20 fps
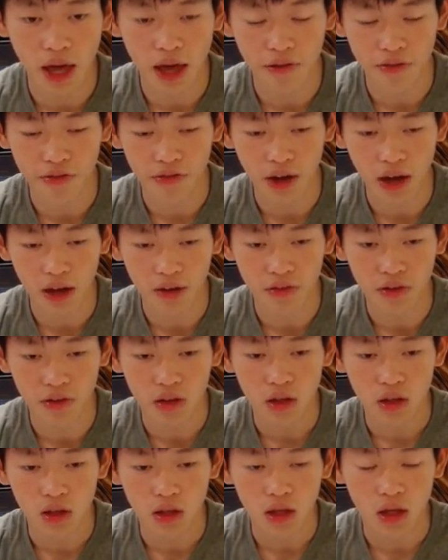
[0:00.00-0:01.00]
f5
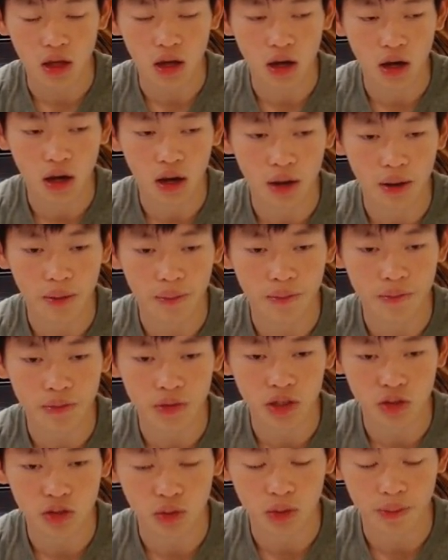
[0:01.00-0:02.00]

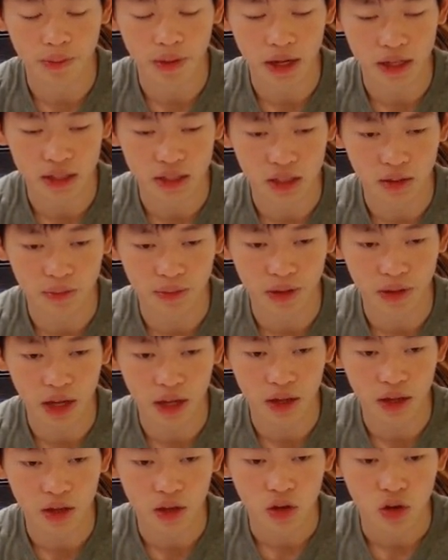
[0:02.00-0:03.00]
is what black is going to
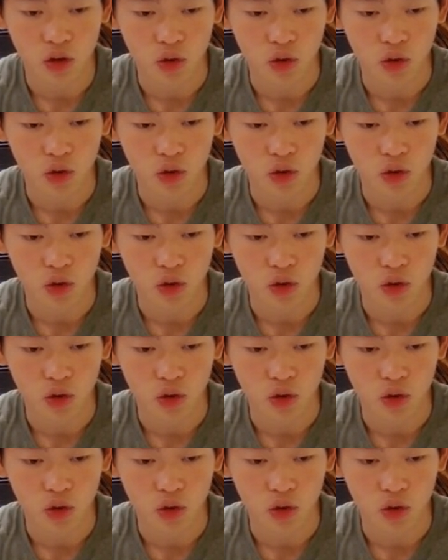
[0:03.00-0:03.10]
play.